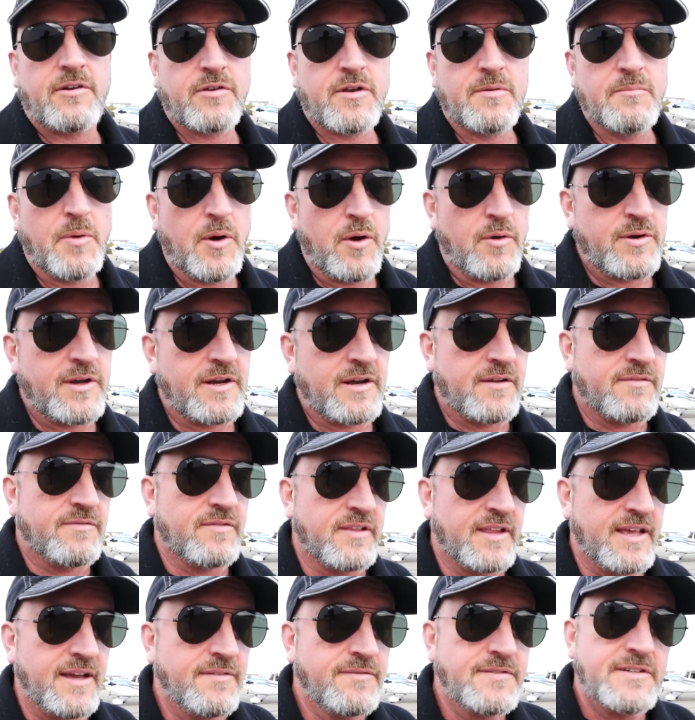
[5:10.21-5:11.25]
component of
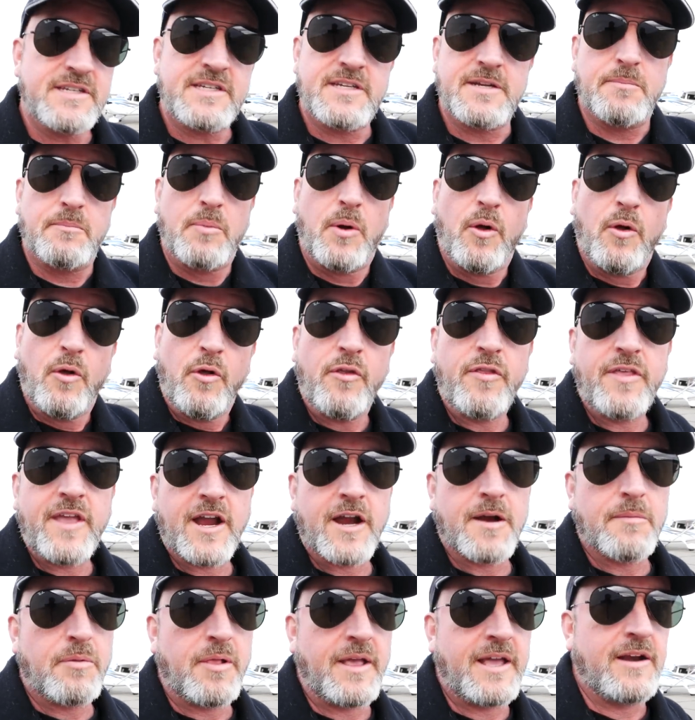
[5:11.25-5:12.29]
lift to pull the
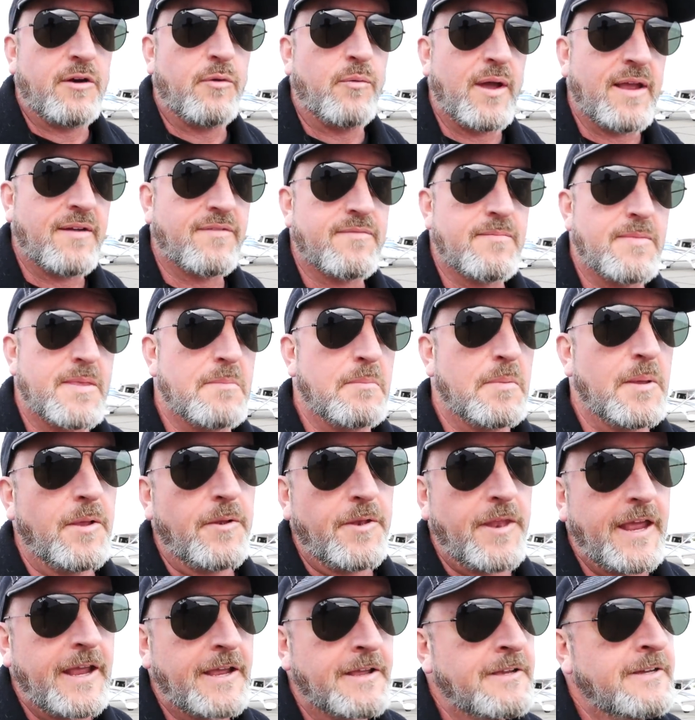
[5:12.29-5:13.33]
airplane away from the
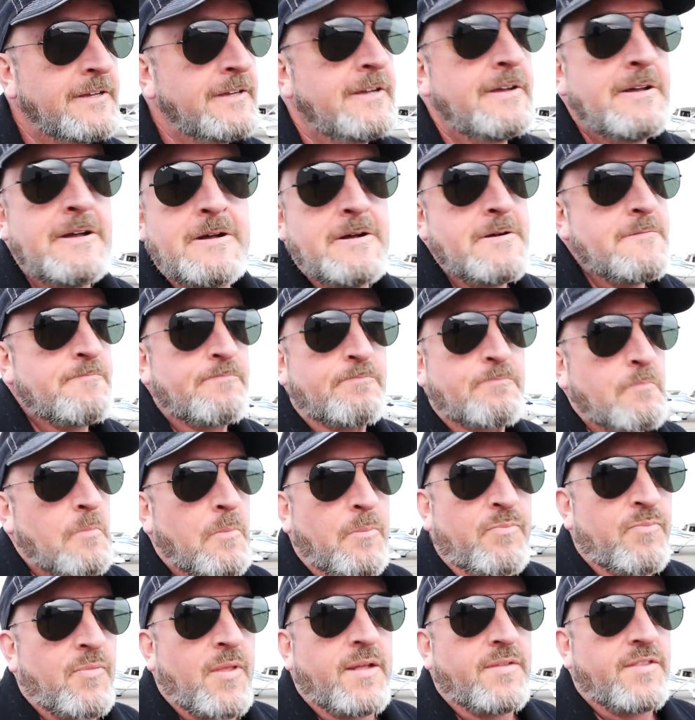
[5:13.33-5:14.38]
building.
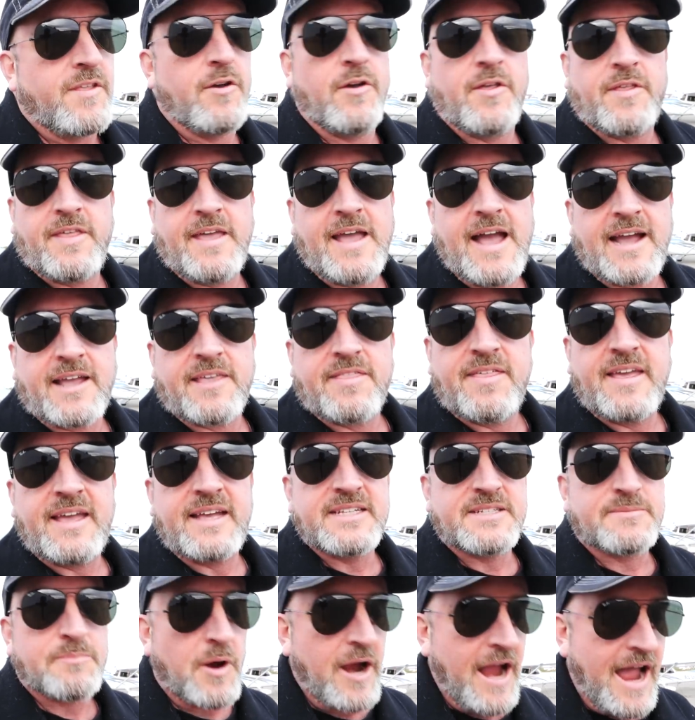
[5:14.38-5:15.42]
The only thing I can think
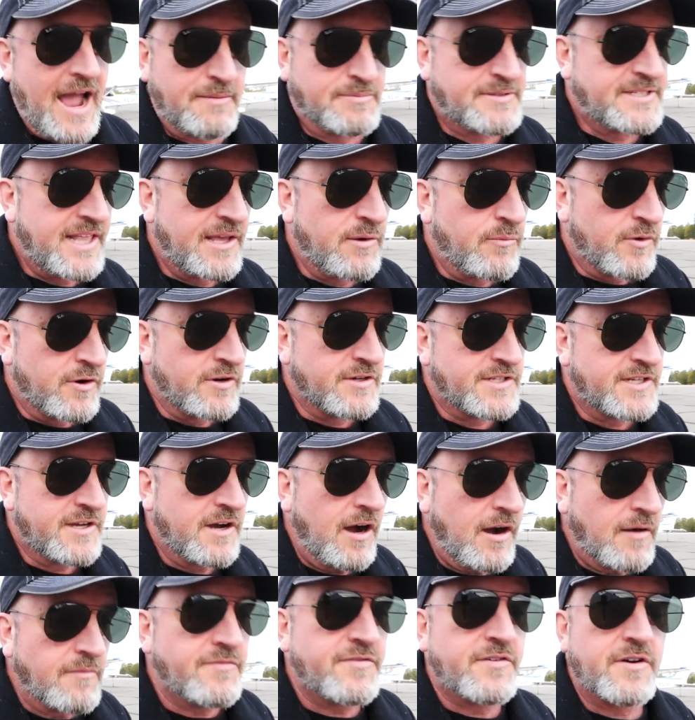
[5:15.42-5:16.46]
is perhaps they weren't
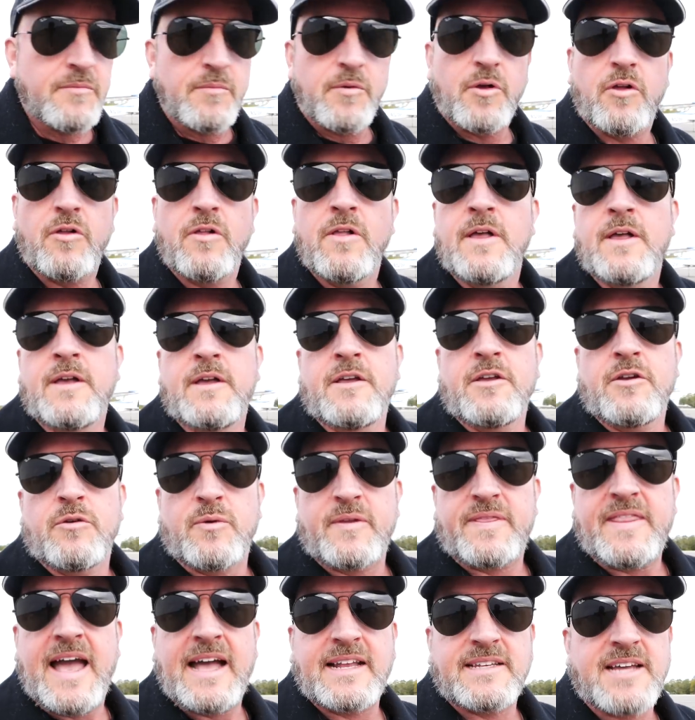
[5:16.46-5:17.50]
comfortable
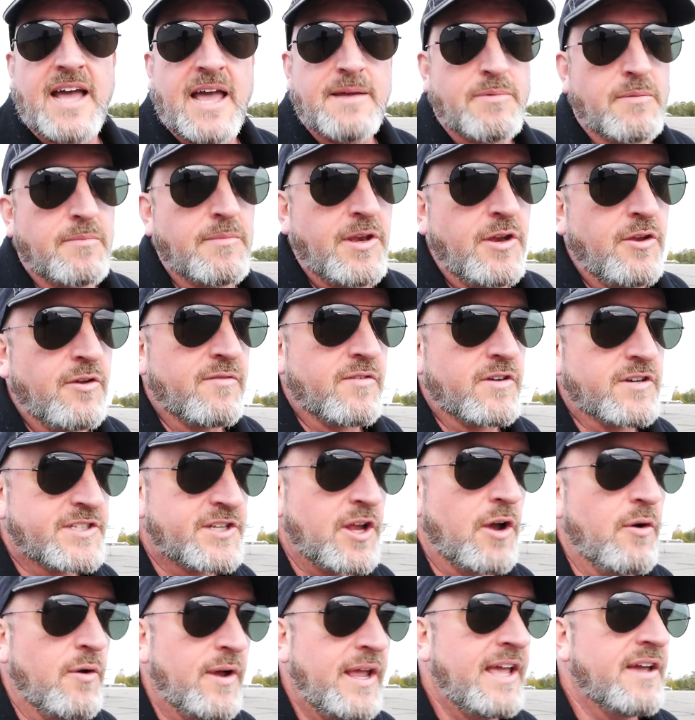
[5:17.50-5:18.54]
with that type of maneuver.
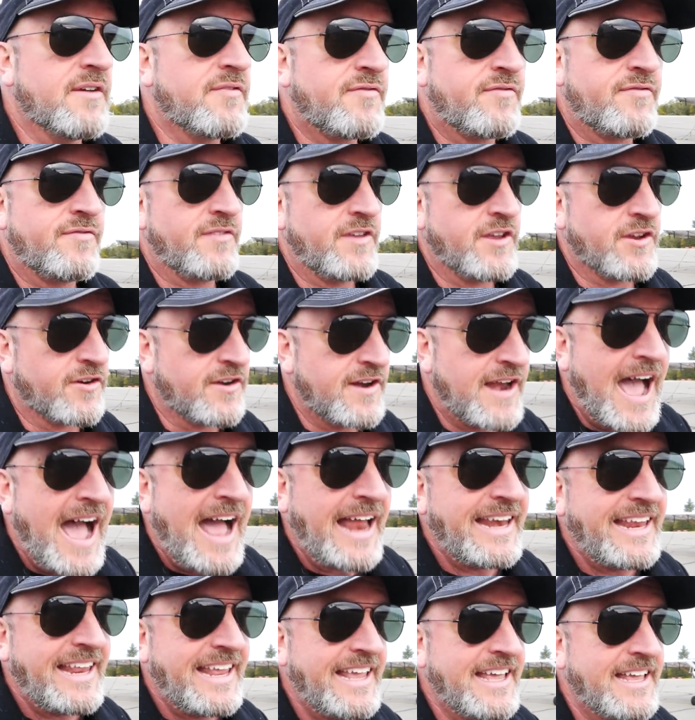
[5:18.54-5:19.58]
So if you're
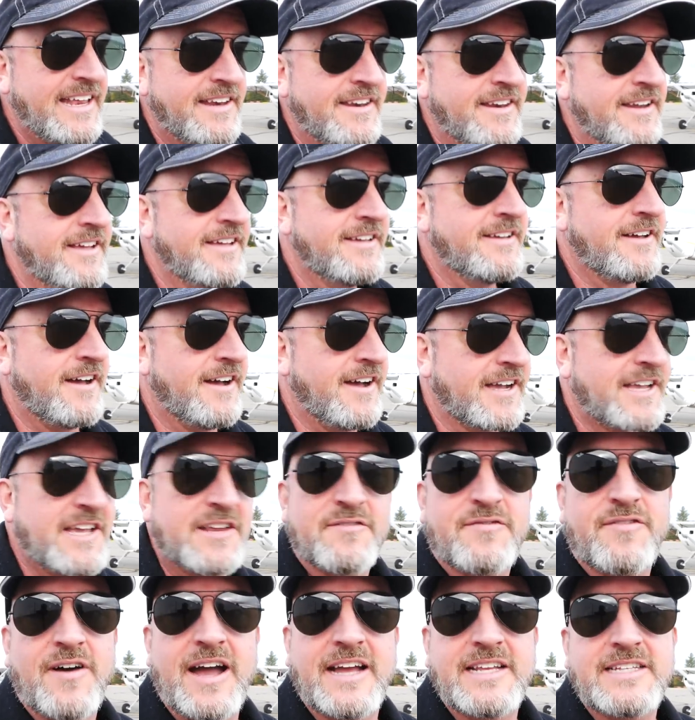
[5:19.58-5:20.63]
not in a
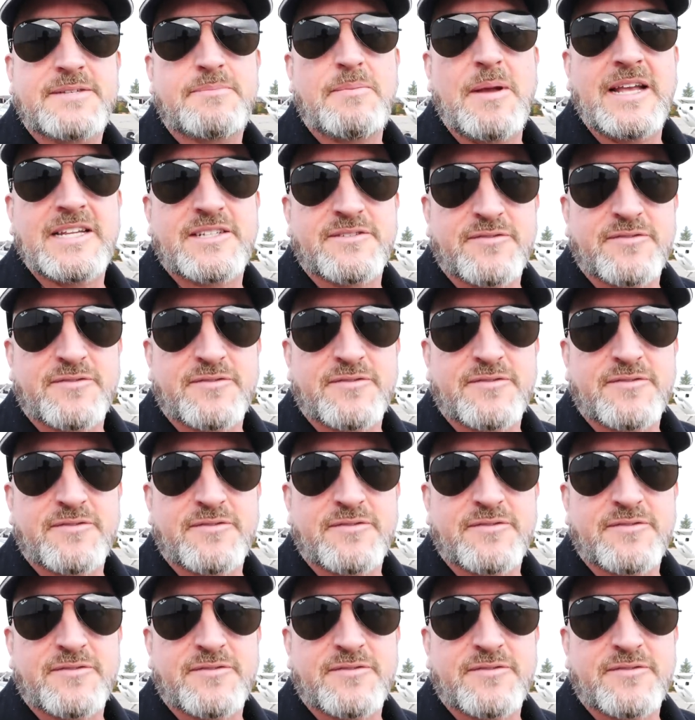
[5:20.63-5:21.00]
confined space